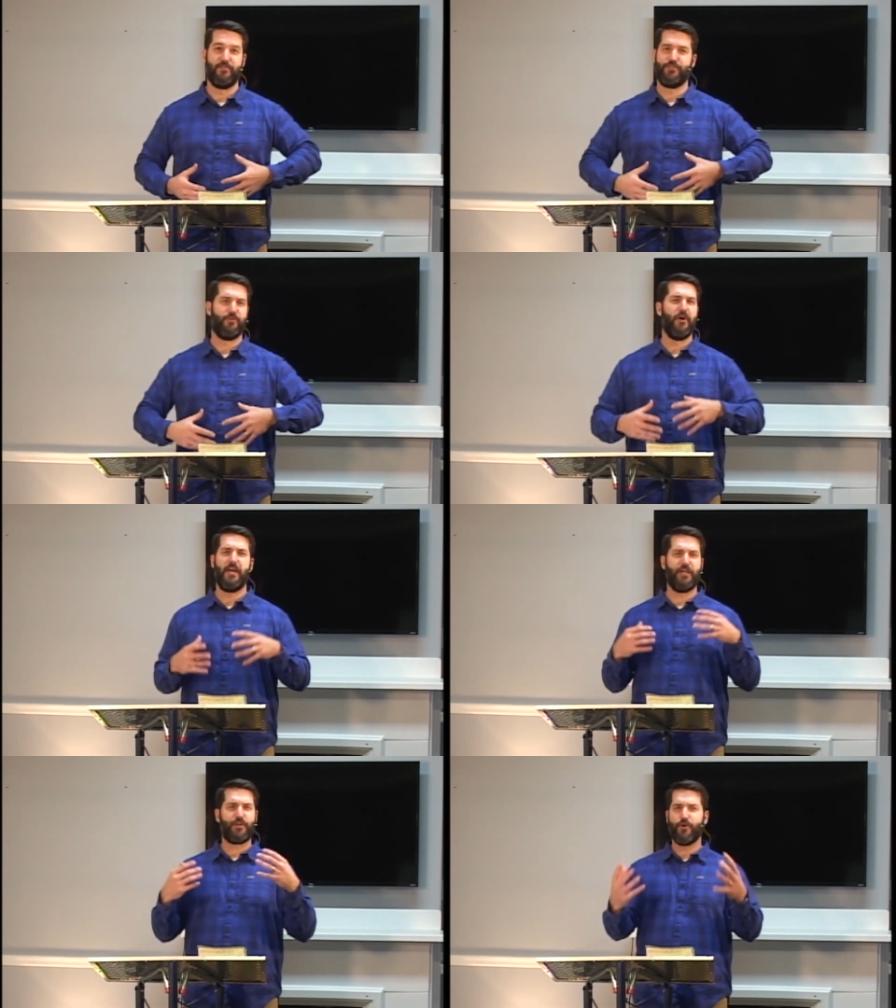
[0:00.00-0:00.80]
And so,
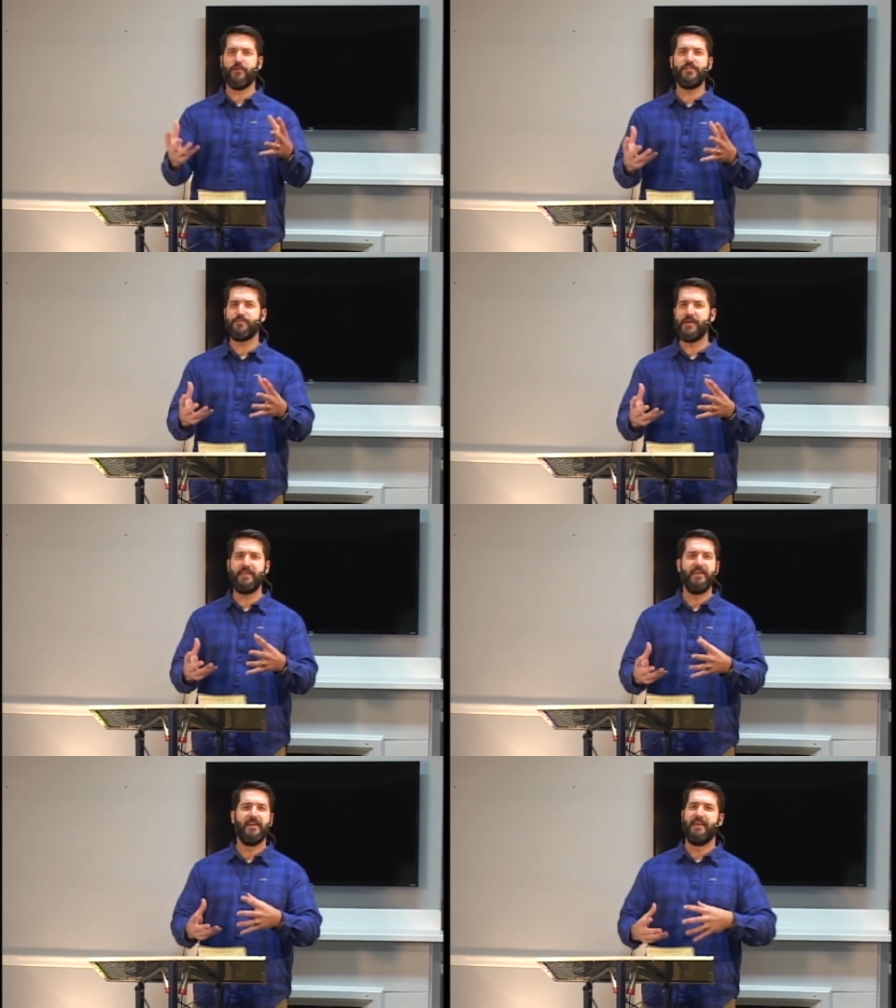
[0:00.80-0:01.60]

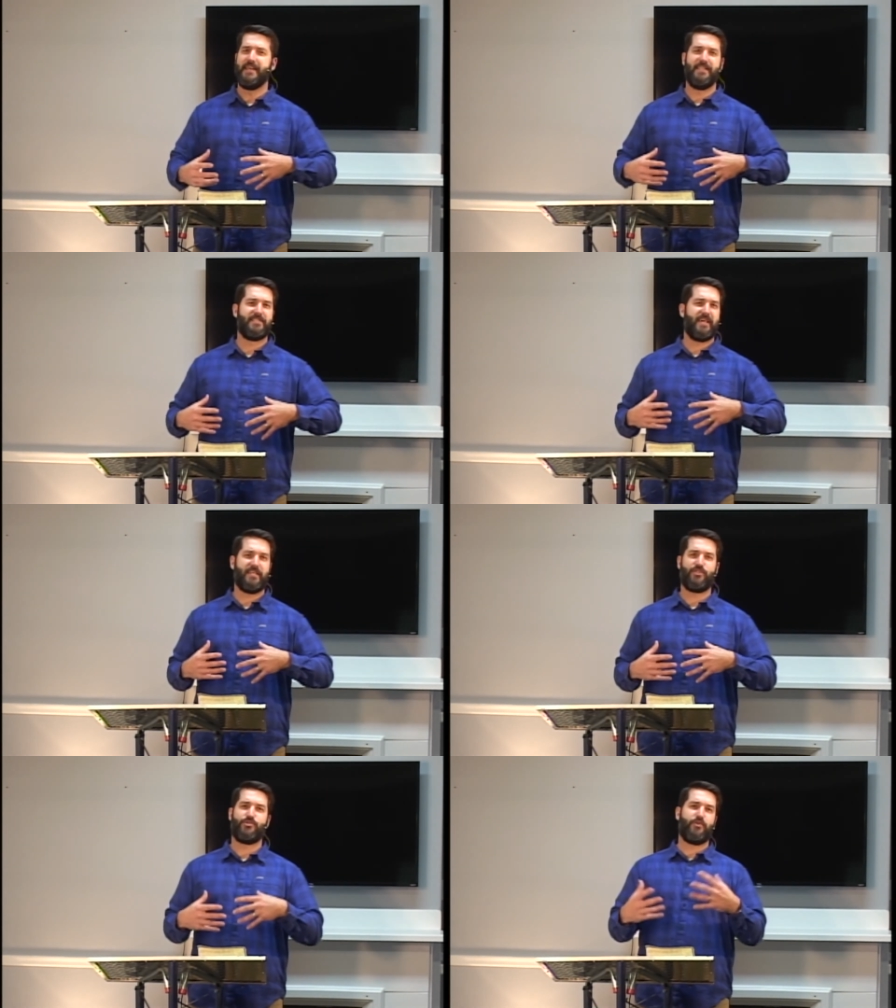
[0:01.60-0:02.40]
encouragement is
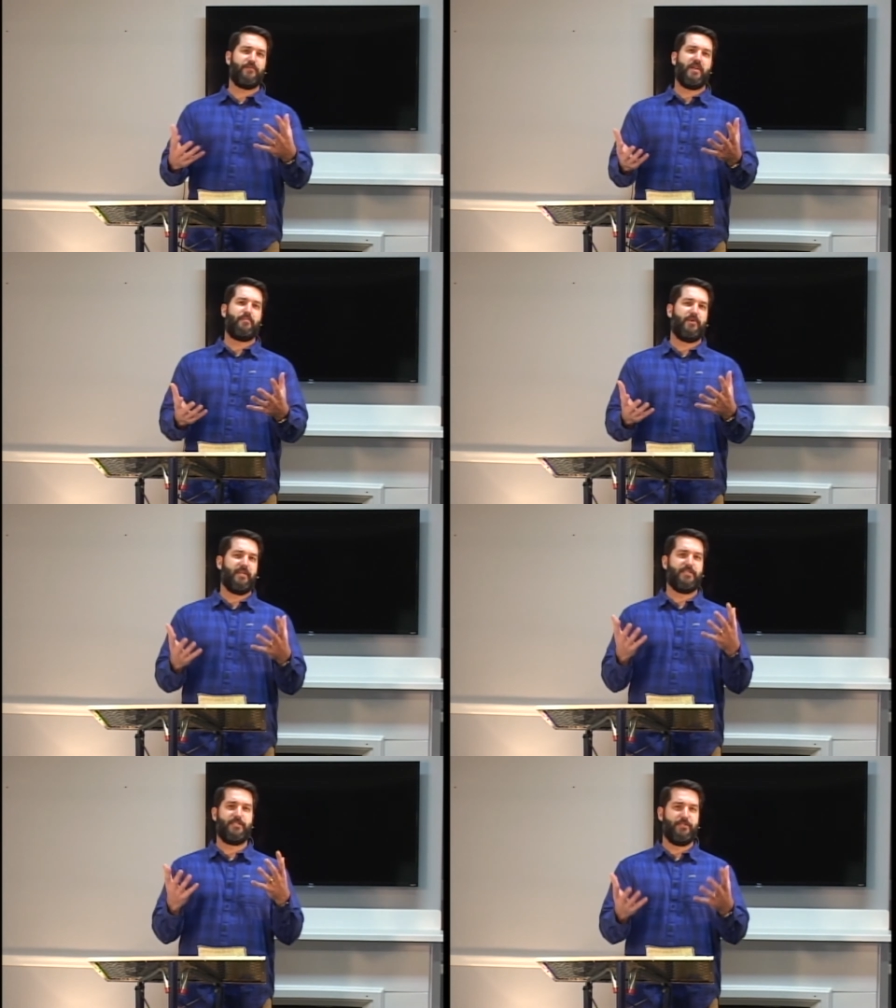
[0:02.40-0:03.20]
like served up on
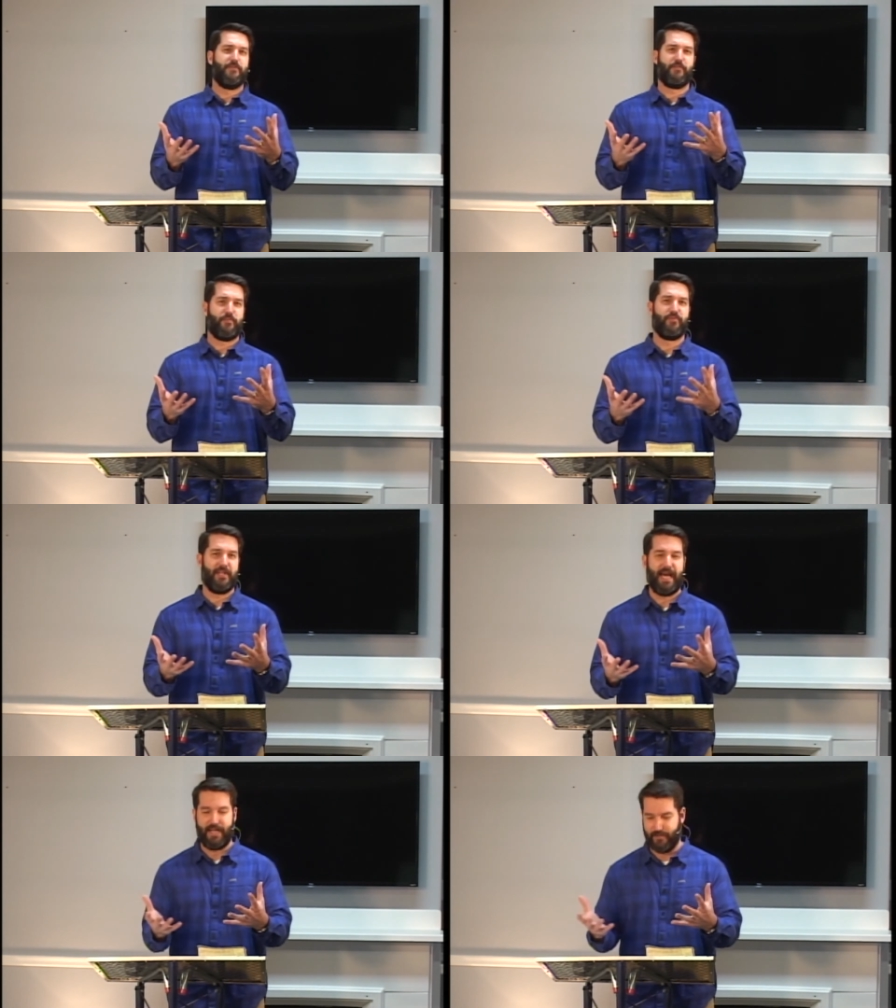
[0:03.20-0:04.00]
a silver
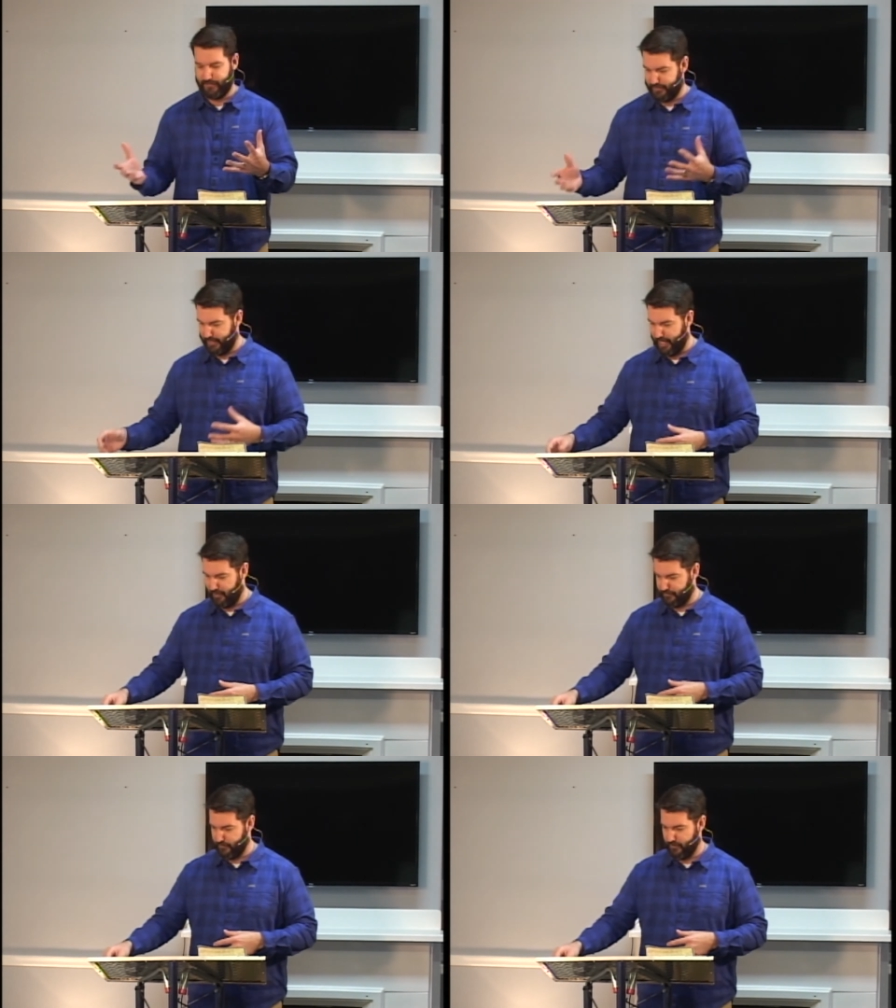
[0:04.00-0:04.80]
platter today
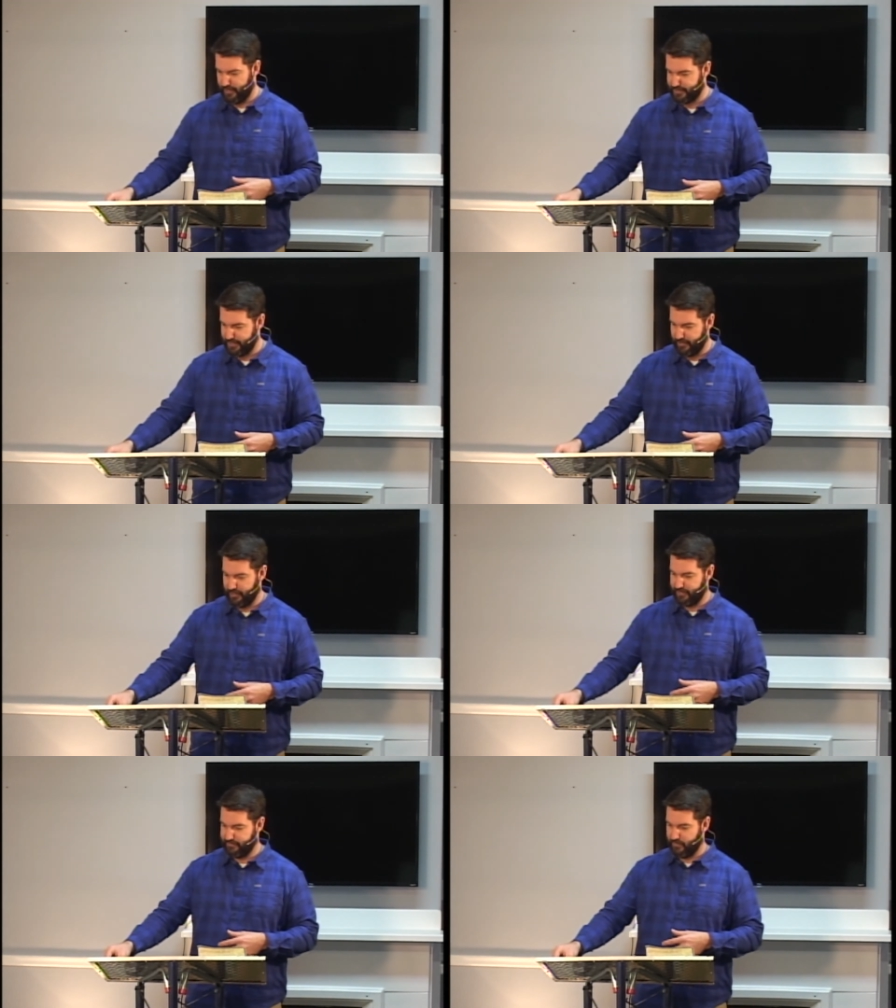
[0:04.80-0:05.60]
for us here
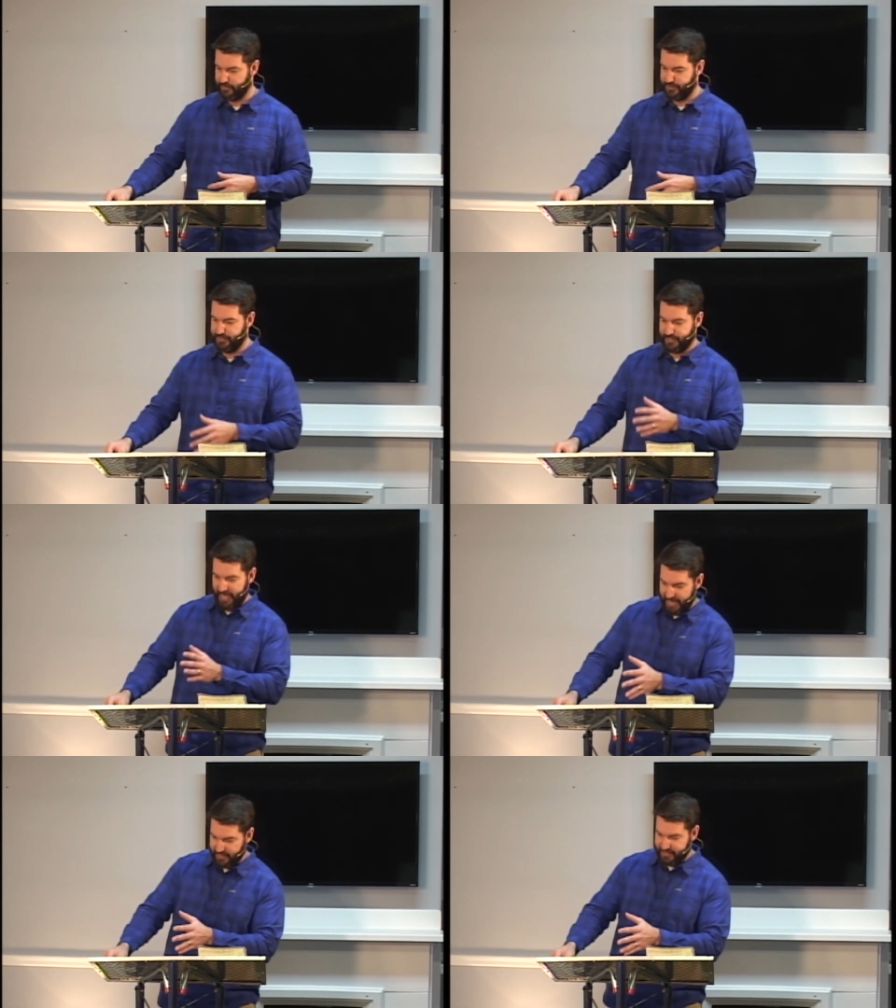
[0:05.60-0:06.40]
in verses
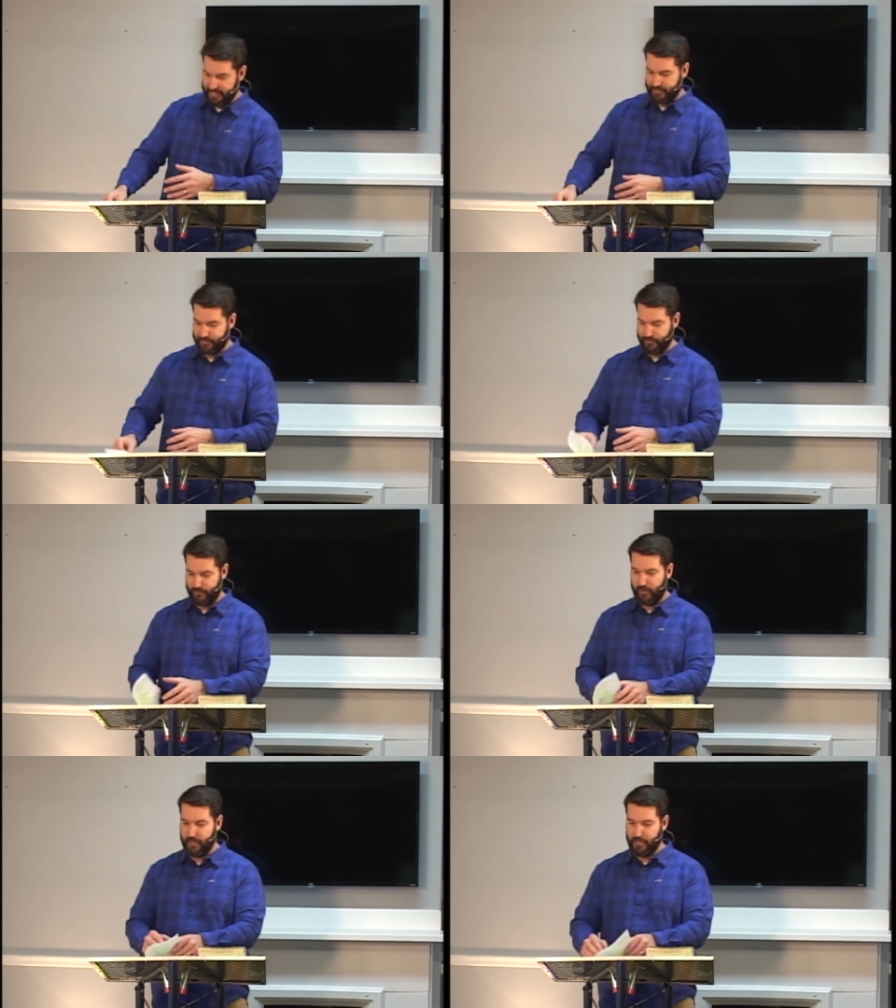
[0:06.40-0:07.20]
18 through